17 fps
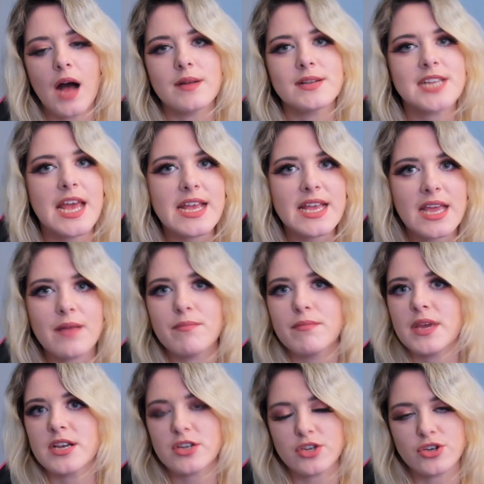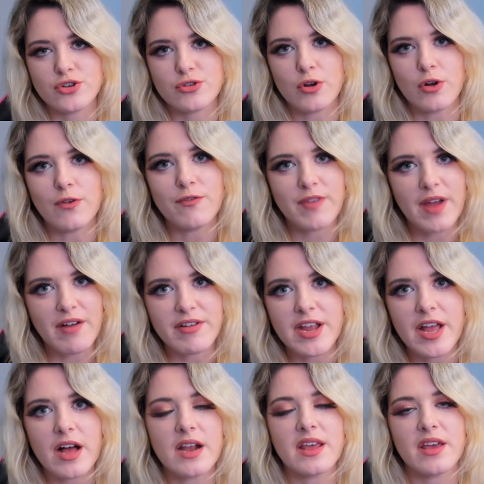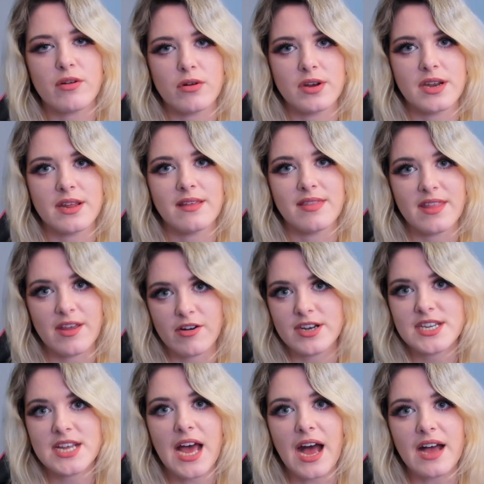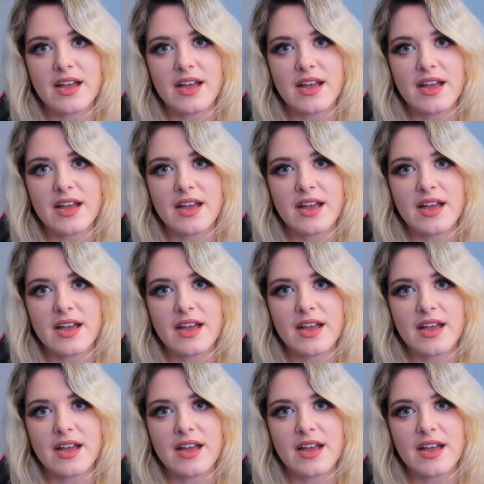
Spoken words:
taking mid control very earlier on in their attack.